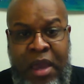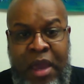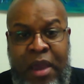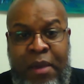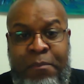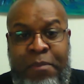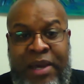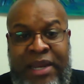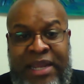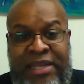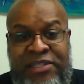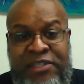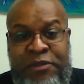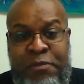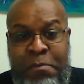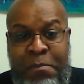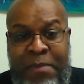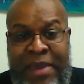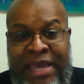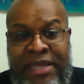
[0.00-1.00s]
but it's
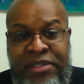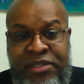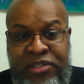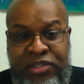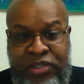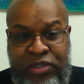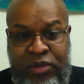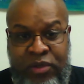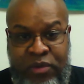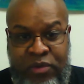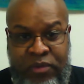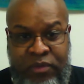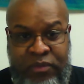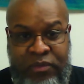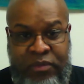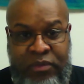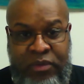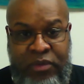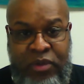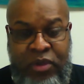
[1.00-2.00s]
meant to
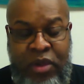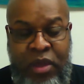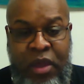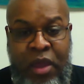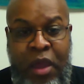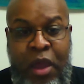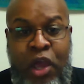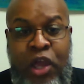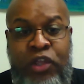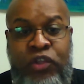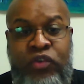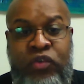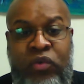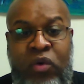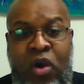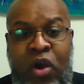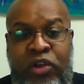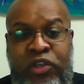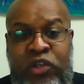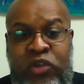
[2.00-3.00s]

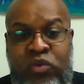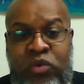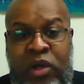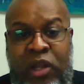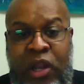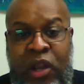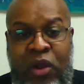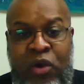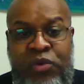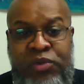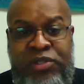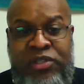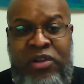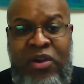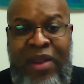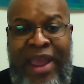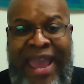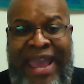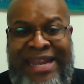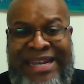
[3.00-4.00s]
draw you
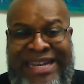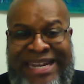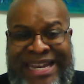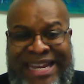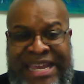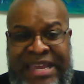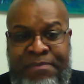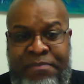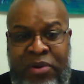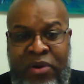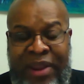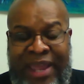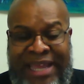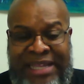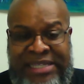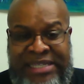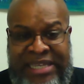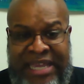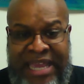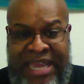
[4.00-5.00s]
closer and deeper
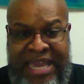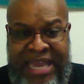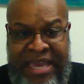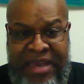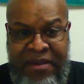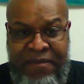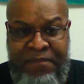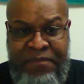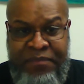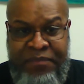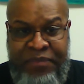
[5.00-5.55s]
into him